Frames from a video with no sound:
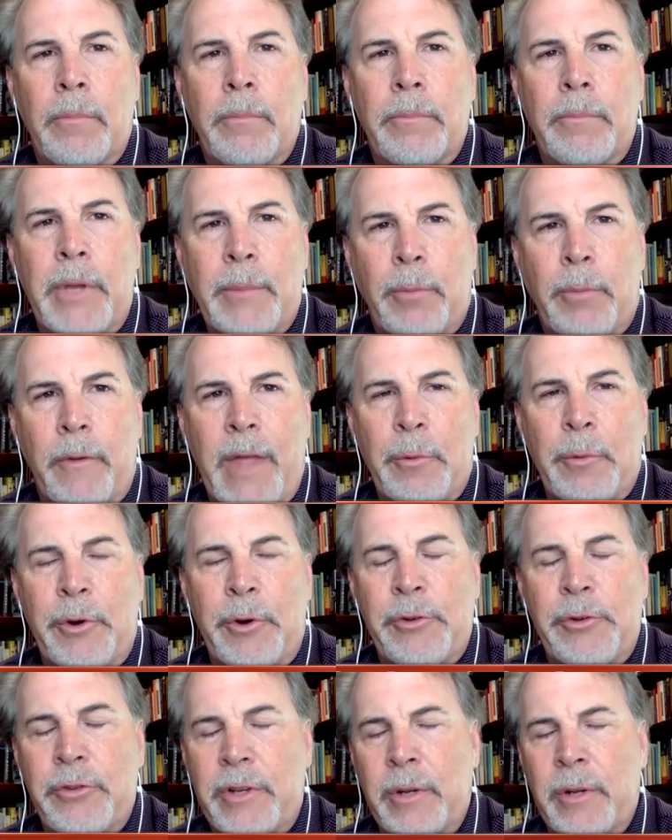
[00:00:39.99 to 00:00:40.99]
people that were
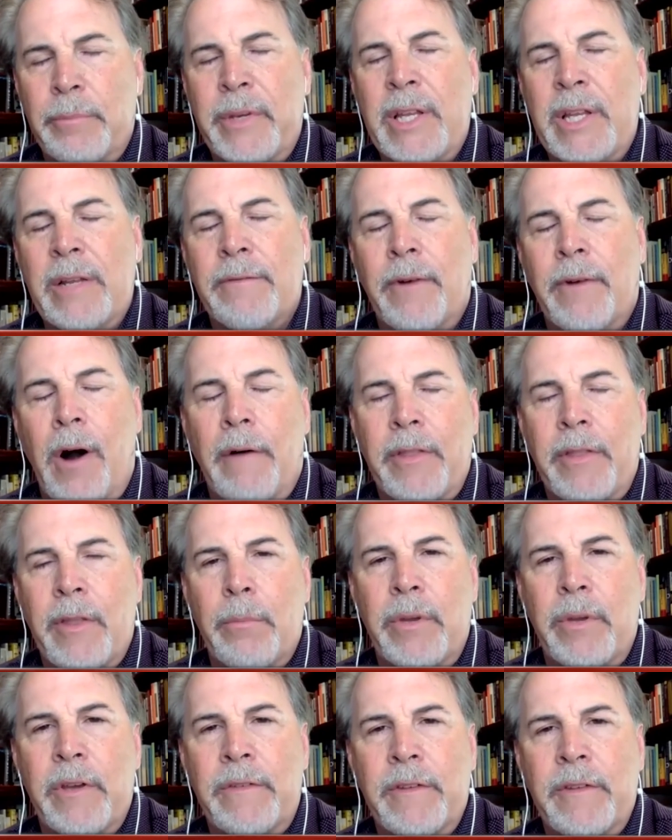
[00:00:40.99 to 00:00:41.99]
interested in being involved in the
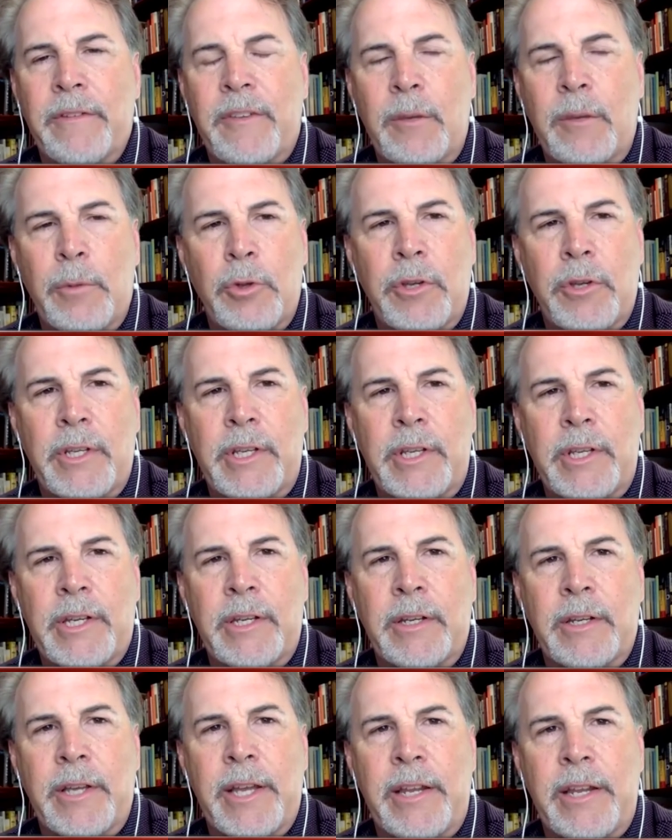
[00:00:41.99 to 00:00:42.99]
business community
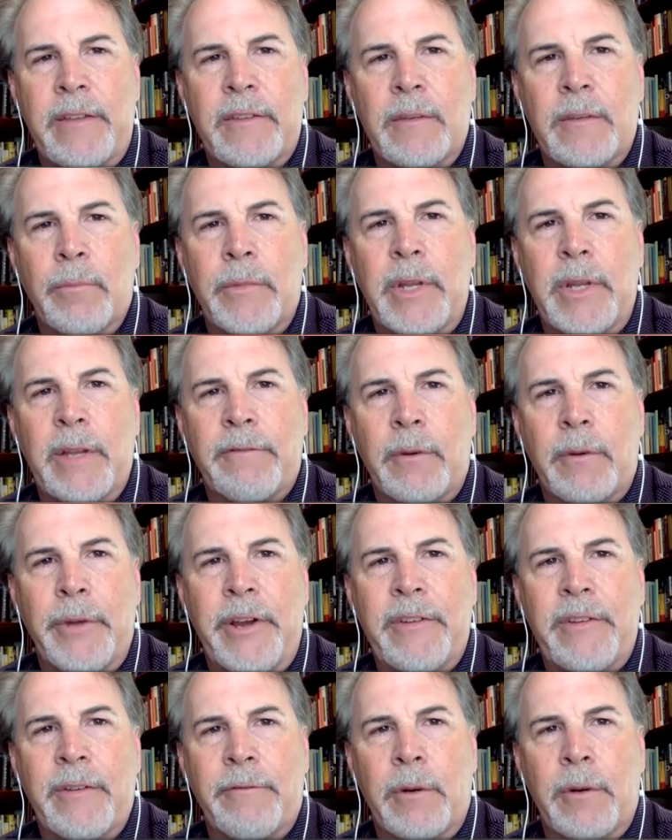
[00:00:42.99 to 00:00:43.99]
and getting some
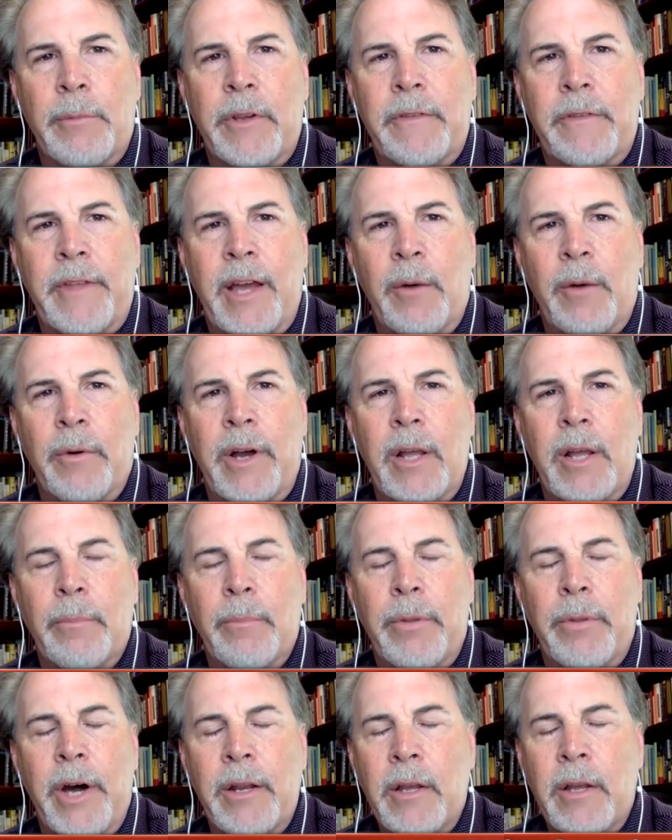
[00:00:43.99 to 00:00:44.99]
information from us that way
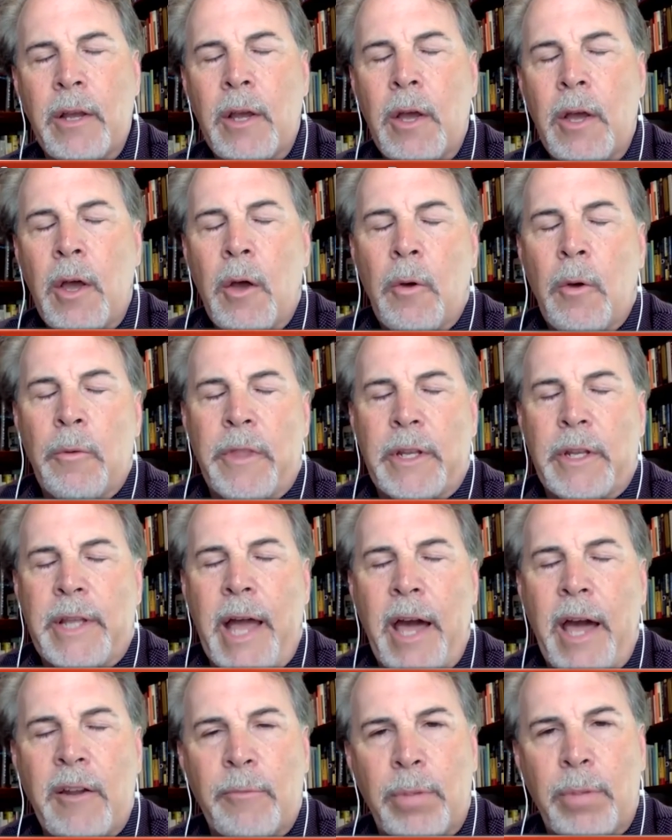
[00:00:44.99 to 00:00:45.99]
but the
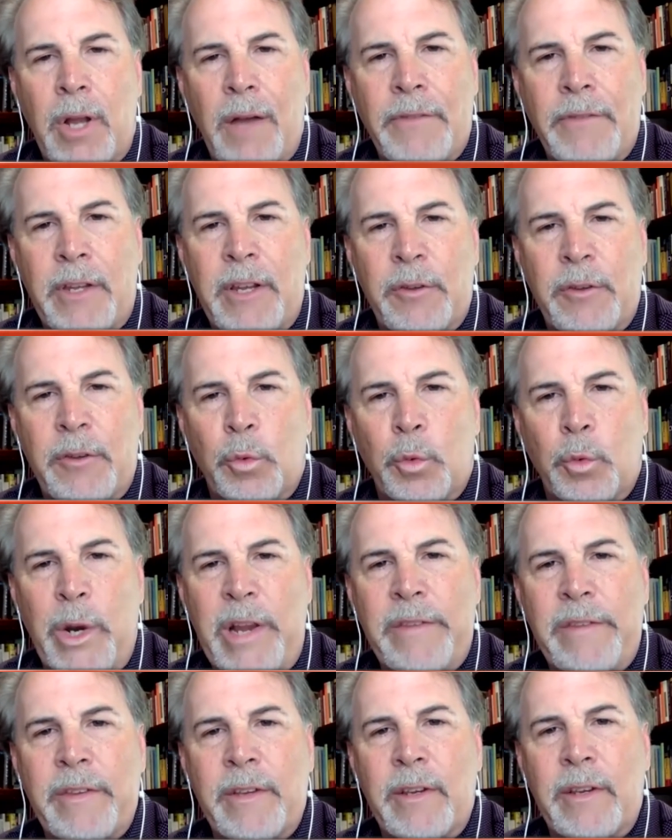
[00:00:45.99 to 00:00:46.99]
town of Bluffton has
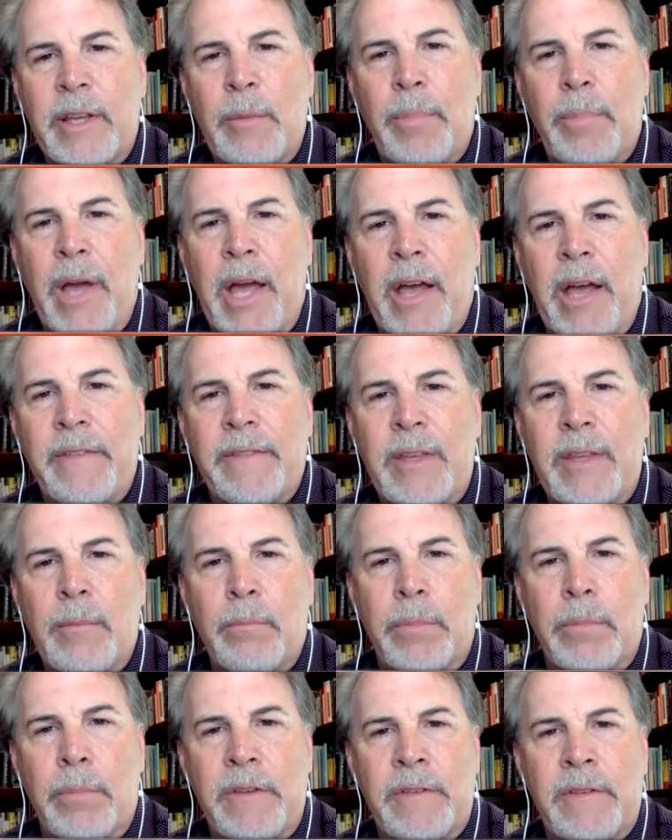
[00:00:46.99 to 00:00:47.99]
recently passed the
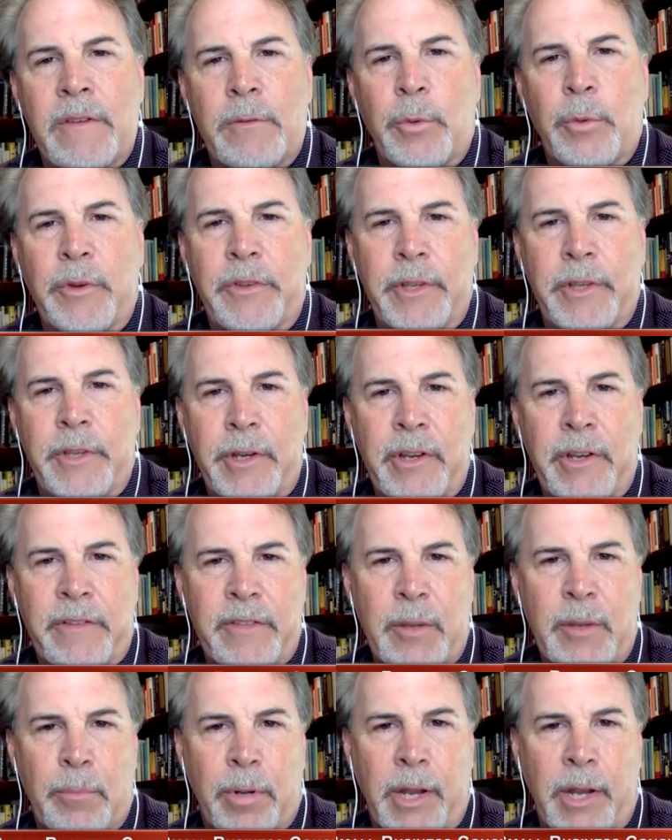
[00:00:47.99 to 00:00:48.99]
business
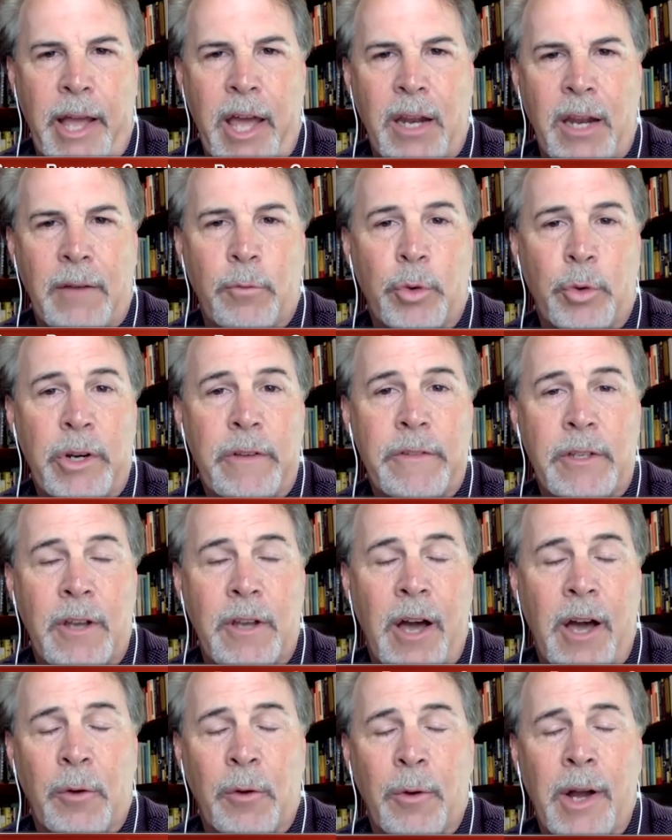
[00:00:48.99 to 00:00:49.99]
resiliency plan of which the
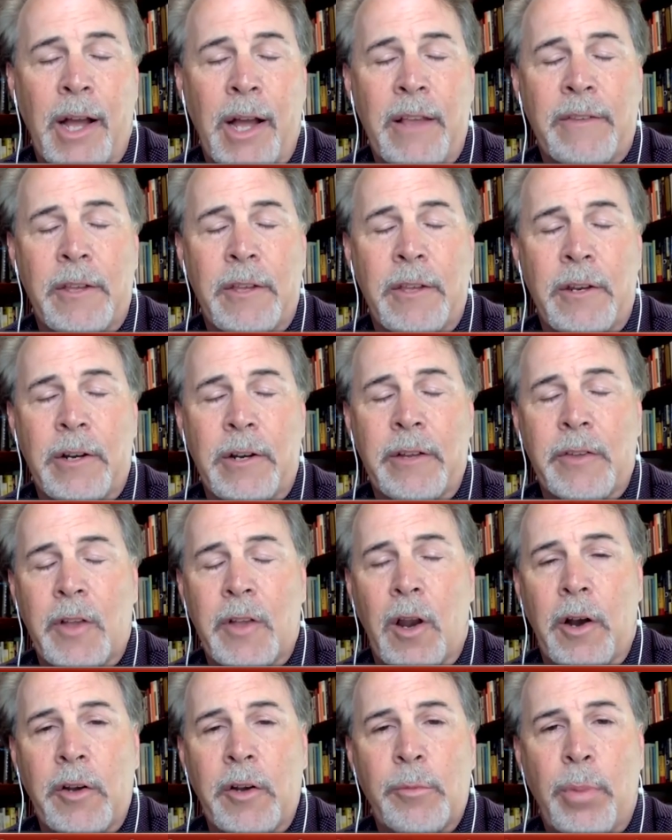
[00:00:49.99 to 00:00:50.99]
Don Ryan Center is a
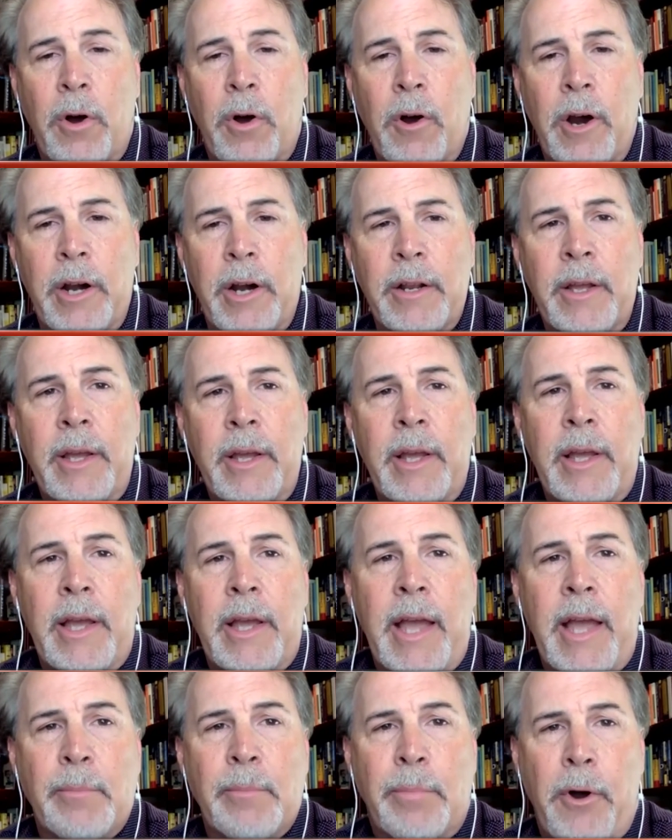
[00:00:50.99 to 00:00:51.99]
large part
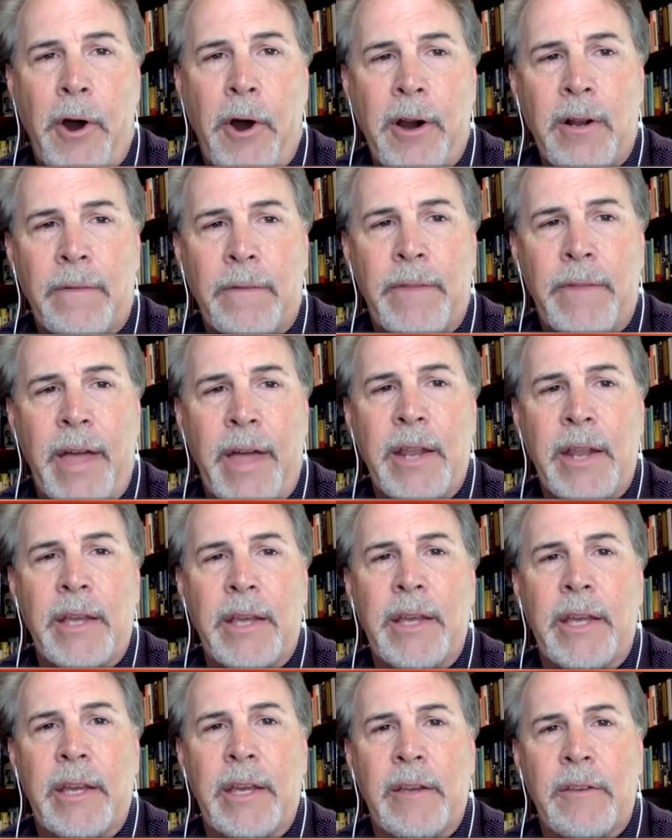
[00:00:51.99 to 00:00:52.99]
and part of that
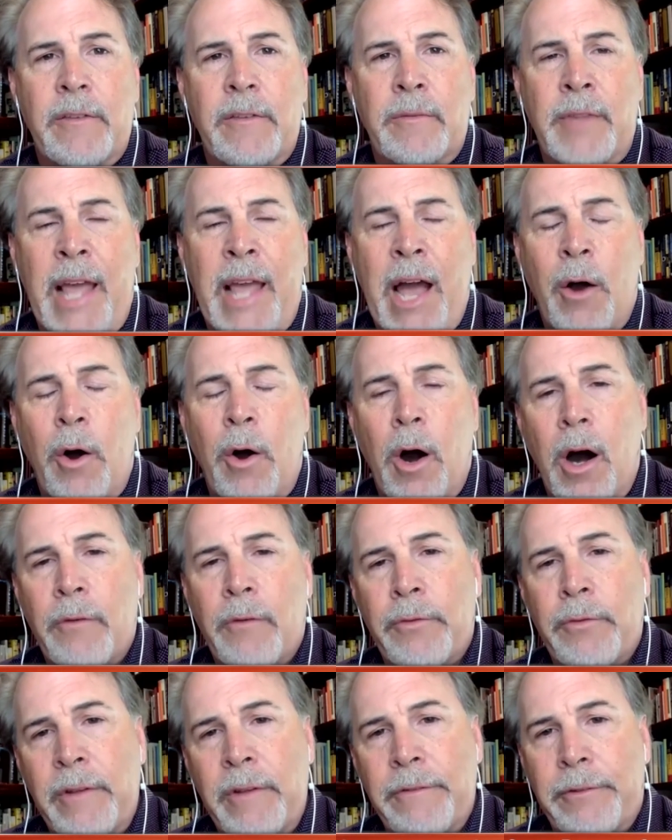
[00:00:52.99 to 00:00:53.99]
is now
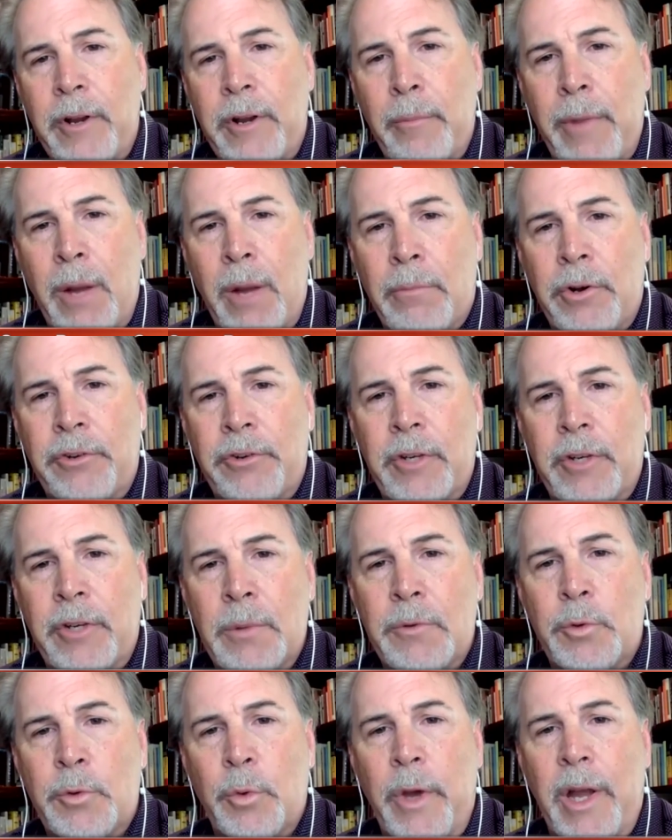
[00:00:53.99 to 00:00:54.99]
offering free
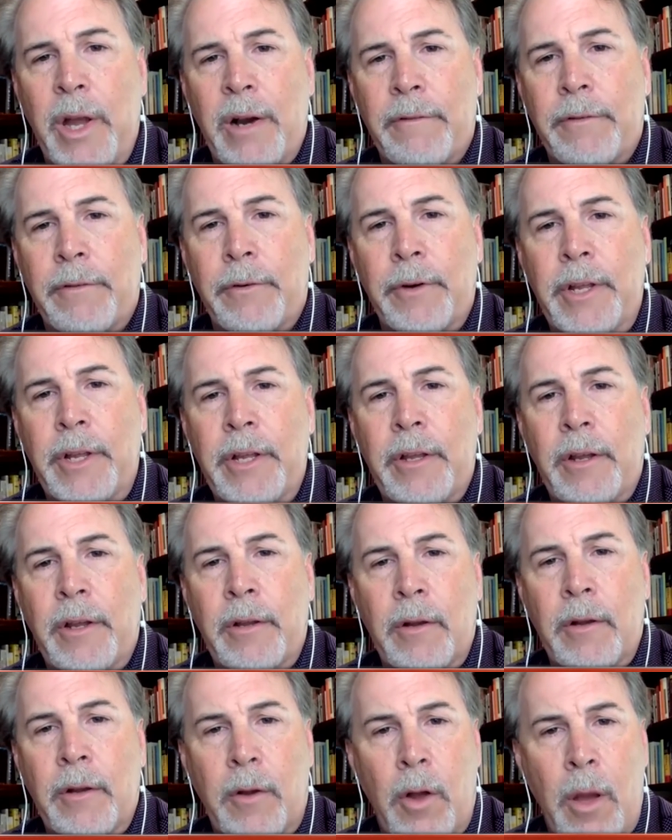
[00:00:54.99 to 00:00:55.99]
memberships to every
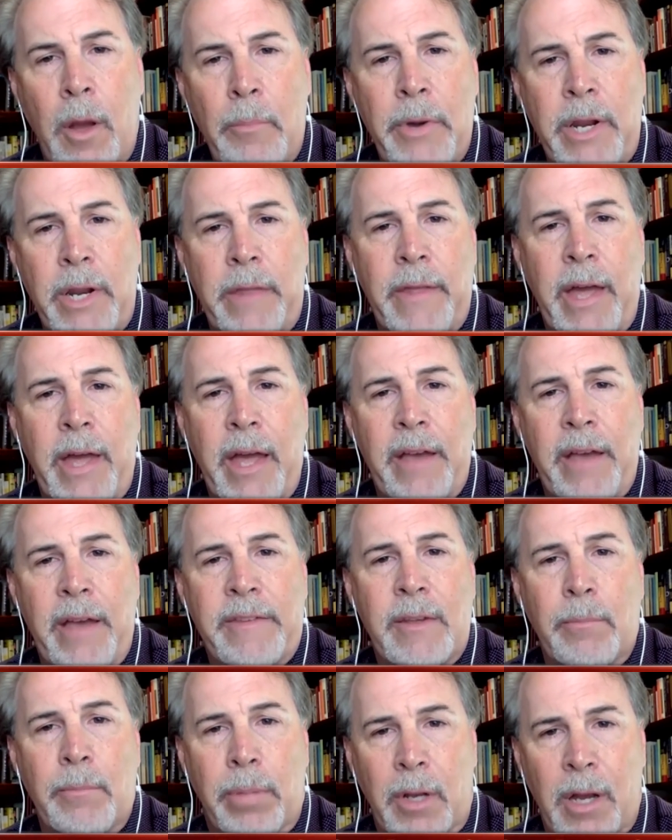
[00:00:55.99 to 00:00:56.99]
company that has
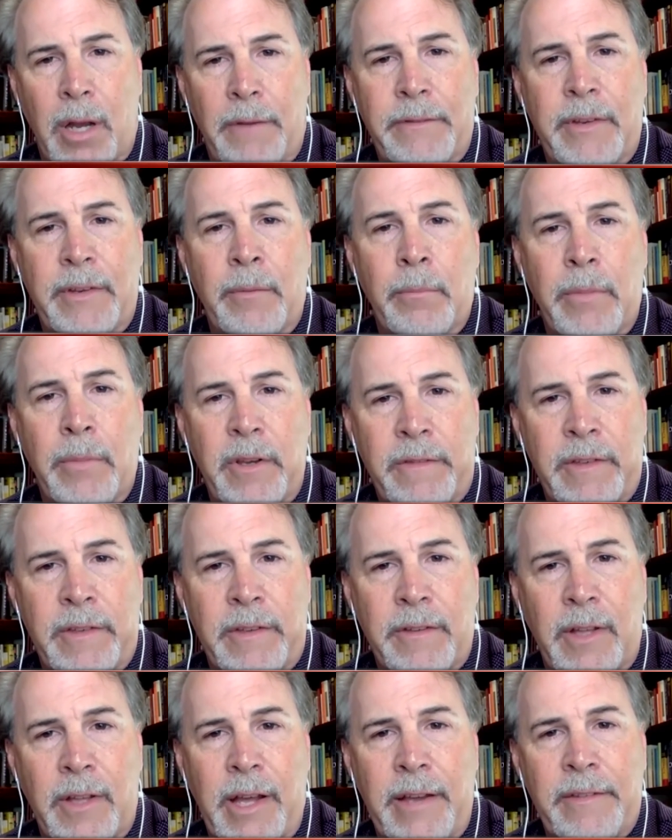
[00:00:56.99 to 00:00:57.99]
a Bluffton
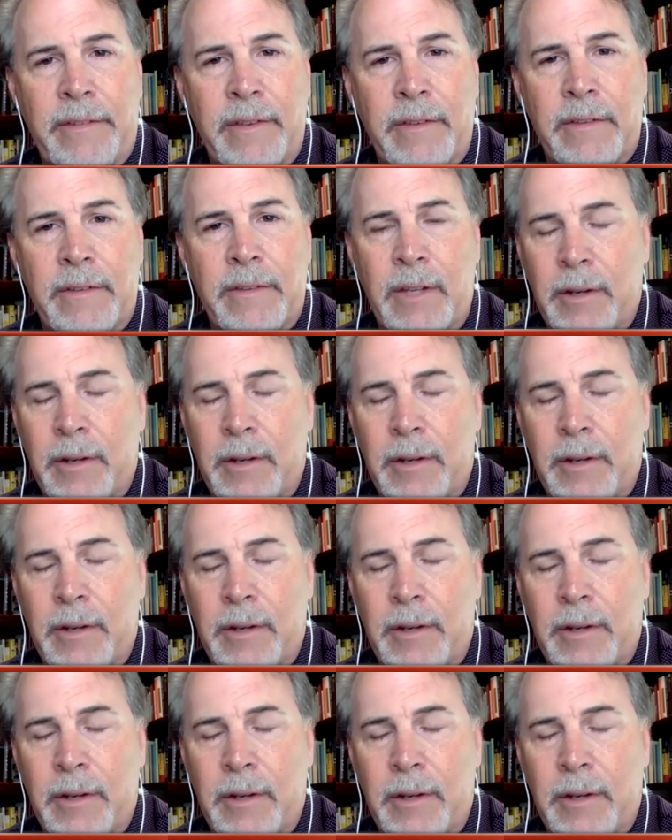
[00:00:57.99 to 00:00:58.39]
business license.